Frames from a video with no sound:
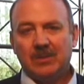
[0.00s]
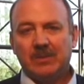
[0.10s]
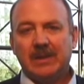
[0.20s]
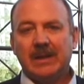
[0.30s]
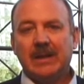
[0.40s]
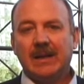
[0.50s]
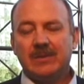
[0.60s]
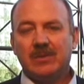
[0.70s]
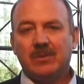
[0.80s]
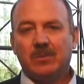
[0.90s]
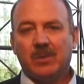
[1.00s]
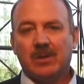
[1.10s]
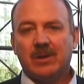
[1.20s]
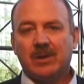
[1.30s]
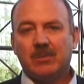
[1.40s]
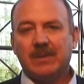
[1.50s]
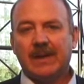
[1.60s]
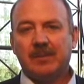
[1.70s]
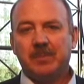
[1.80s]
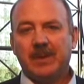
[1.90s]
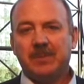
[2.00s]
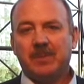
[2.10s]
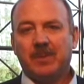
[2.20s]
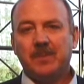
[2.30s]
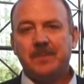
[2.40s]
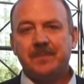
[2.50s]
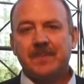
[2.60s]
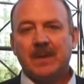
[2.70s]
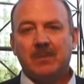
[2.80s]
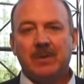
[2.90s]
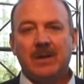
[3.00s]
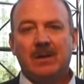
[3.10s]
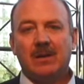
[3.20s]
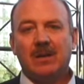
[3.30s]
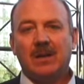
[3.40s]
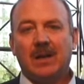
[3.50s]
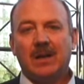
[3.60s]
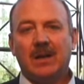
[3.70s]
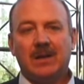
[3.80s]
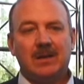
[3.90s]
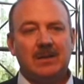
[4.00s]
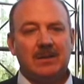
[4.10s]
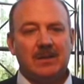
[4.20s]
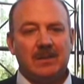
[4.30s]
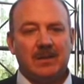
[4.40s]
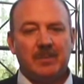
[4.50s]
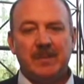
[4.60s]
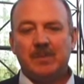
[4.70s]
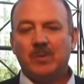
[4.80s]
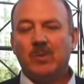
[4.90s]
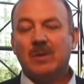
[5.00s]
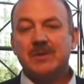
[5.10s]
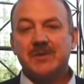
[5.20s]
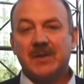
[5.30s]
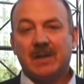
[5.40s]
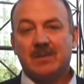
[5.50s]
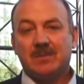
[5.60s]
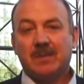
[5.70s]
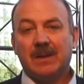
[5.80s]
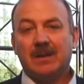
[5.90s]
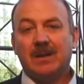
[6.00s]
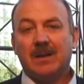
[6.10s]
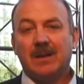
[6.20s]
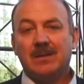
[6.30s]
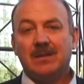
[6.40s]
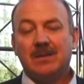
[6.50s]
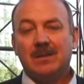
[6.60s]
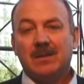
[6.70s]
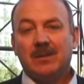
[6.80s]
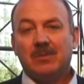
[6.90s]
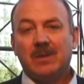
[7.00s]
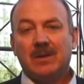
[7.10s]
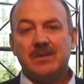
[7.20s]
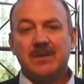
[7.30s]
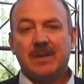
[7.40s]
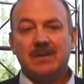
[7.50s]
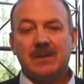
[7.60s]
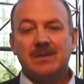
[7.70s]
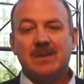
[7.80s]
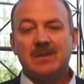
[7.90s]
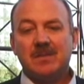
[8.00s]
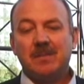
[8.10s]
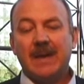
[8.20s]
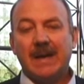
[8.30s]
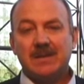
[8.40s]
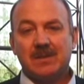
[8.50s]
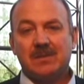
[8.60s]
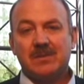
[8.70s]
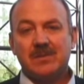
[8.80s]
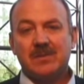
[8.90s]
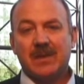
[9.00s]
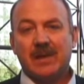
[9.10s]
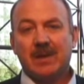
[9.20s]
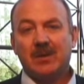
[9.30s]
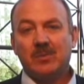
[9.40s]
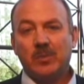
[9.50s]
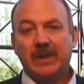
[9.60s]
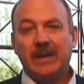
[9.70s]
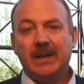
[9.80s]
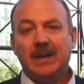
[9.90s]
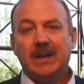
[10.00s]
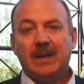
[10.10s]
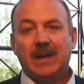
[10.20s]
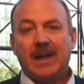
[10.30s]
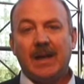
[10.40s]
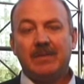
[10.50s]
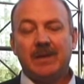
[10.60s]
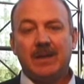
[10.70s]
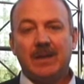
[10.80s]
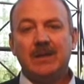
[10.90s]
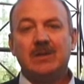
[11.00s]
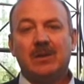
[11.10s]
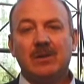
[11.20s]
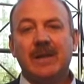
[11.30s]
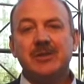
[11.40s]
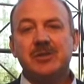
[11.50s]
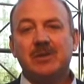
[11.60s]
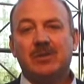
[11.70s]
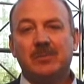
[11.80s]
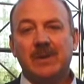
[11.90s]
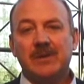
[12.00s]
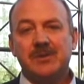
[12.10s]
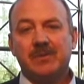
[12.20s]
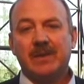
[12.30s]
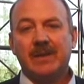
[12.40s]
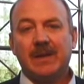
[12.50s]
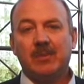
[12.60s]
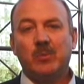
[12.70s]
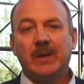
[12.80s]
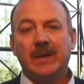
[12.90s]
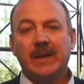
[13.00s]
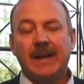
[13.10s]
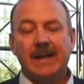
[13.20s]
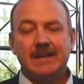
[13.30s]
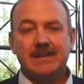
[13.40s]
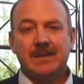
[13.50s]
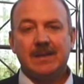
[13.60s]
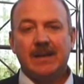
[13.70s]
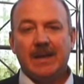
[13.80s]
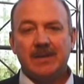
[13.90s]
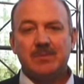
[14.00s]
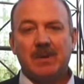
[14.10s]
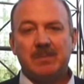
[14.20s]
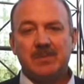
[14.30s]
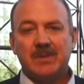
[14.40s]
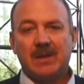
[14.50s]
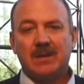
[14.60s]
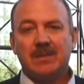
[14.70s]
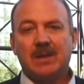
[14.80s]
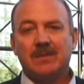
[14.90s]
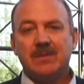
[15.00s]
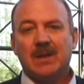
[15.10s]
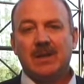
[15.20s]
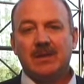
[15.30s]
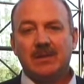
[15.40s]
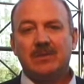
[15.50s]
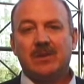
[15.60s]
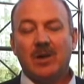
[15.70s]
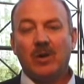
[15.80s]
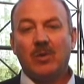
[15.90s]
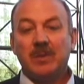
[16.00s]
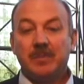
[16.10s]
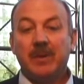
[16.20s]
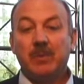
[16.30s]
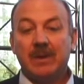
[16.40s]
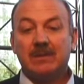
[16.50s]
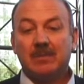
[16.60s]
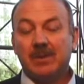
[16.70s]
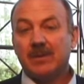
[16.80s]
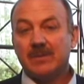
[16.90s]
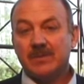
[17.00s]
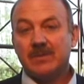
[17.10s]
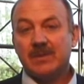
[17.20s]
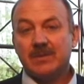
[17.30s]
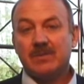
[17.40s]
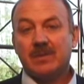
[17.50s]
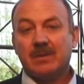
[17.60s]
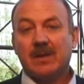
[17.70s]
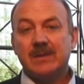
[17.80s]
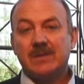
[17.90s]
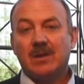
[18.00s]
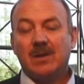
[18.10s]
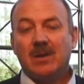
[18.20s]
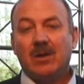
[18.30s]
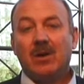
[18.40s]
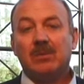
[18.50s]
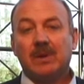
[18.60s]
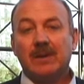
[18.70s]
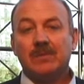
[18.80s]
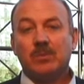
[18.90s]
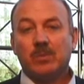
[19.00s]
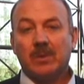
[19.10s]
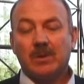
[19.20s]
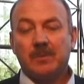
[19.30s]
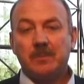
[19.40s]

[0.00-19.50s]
We cannot do the work without people. We are uh, people who are sent by God. We are sent as His ambassadors, and we have an incarnational ministry that we, as His representatives, need to go and be with our brothers and sisters in Christ all around the world.